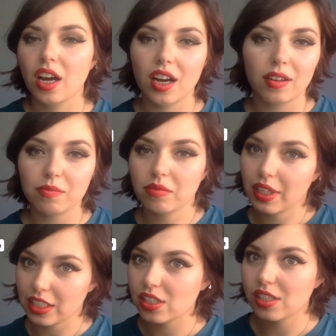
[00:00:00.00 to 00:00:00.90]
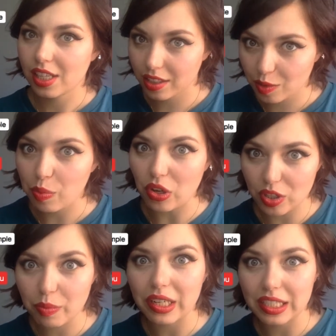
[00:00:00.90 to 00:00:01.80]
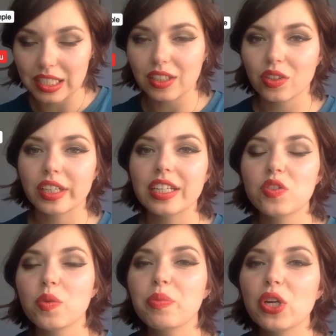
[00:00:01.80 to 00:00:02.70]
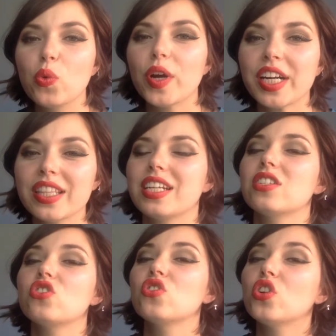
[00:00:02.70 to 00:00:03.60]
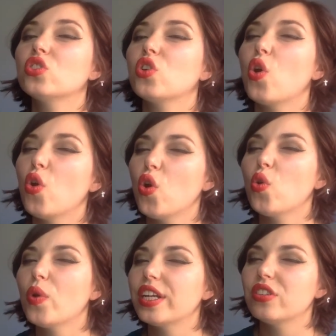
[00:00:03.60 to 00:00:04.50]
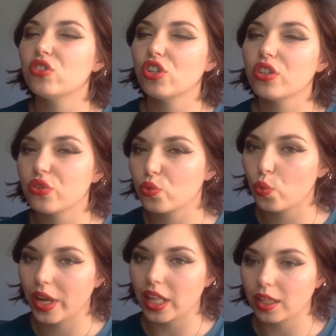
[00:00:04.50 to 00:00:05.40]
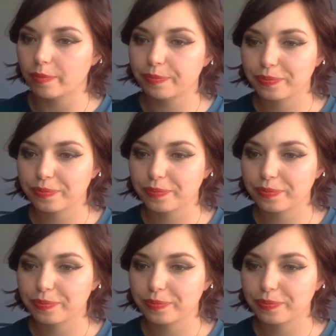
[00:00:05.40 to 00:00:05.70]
that's a possibility, okay? So be aware that it's not always just will.